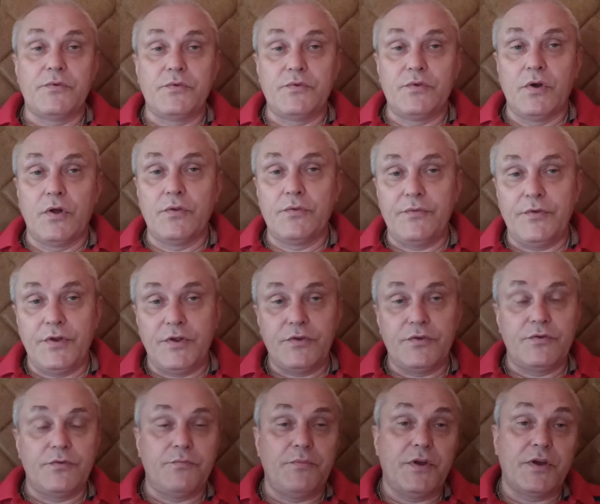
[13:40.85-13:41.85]
you don't
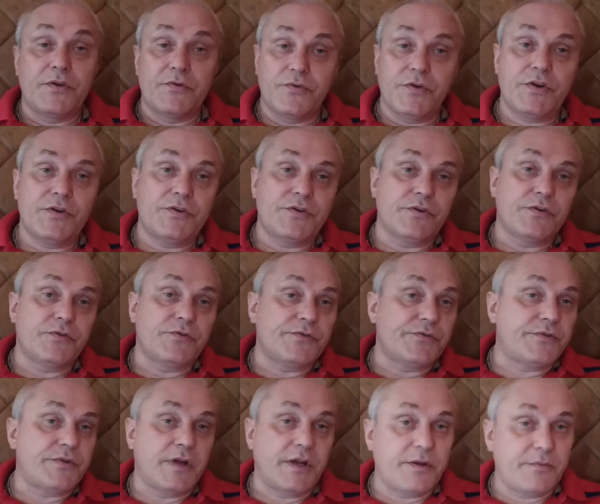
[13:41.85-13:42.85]
need to be Christian to
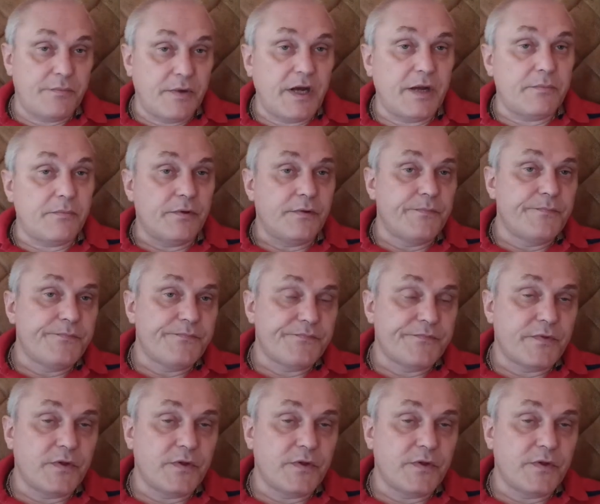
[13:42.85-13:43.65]
study Bible.